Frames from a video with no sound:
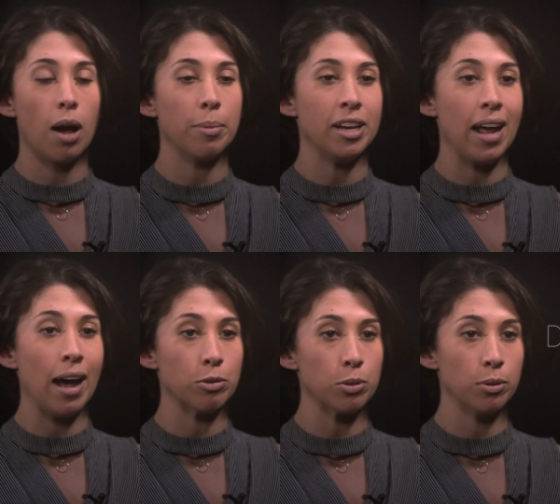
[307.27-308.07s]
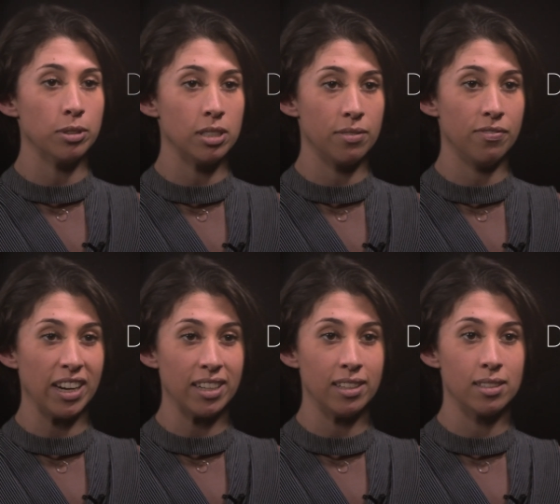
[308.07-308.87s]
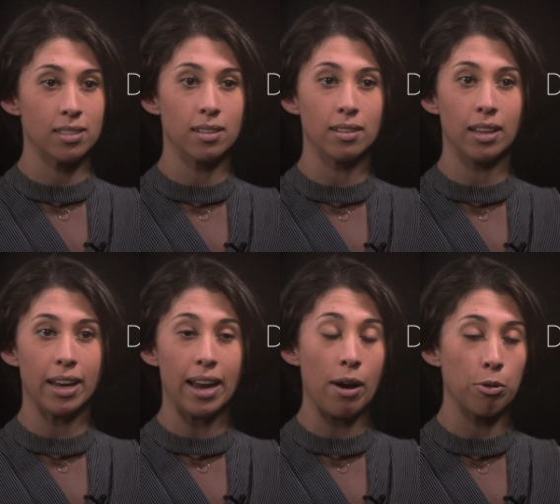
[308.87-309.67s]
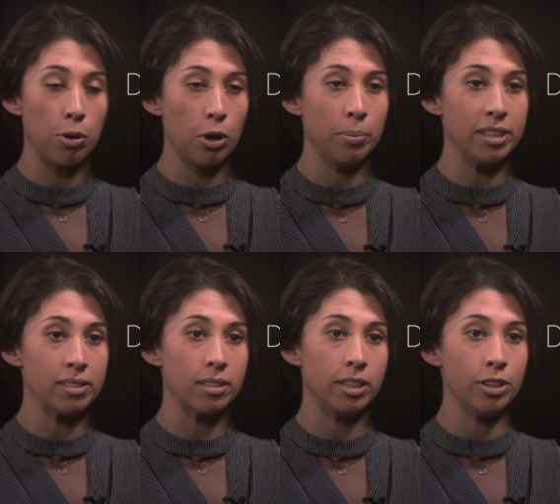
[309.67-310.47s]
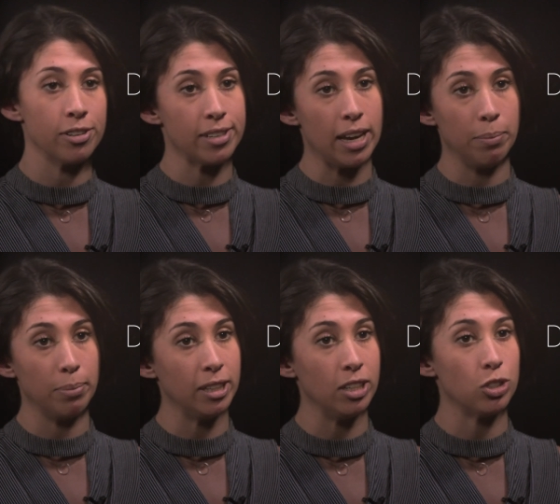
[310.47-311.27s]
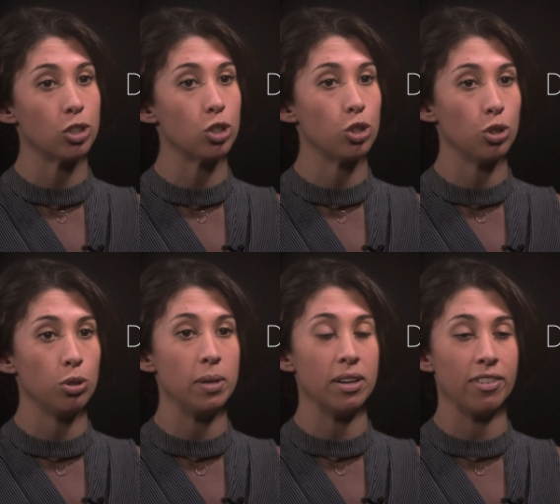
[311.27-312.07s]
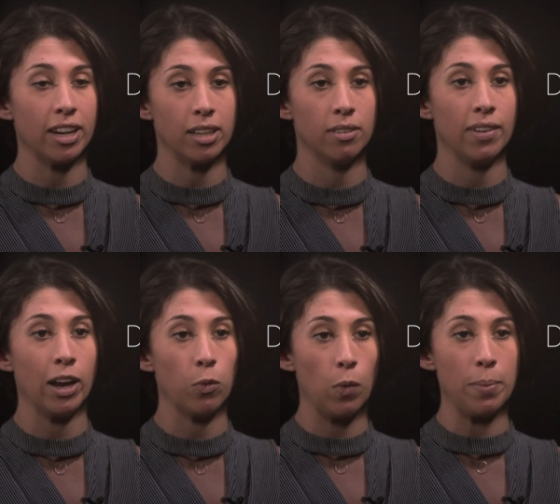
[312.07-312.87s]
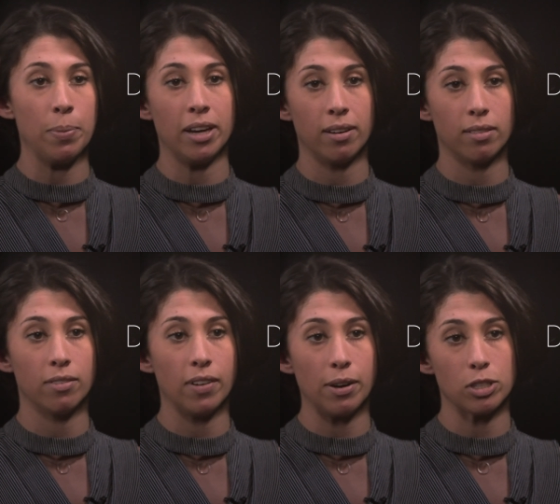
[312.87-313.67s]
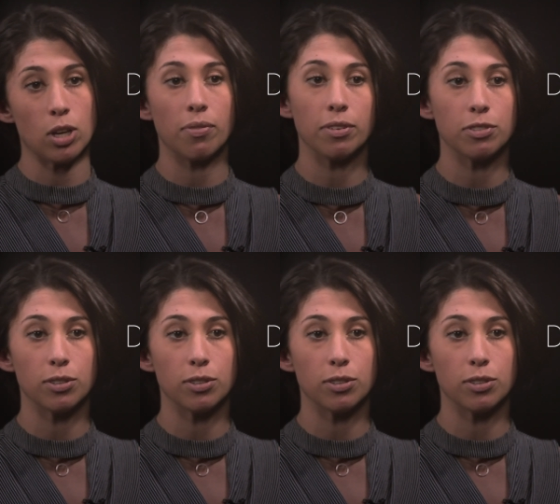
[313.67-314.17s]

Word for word: Common household disinfectants like alcohol based cleaners and bleach should be effective at wiping the virus off of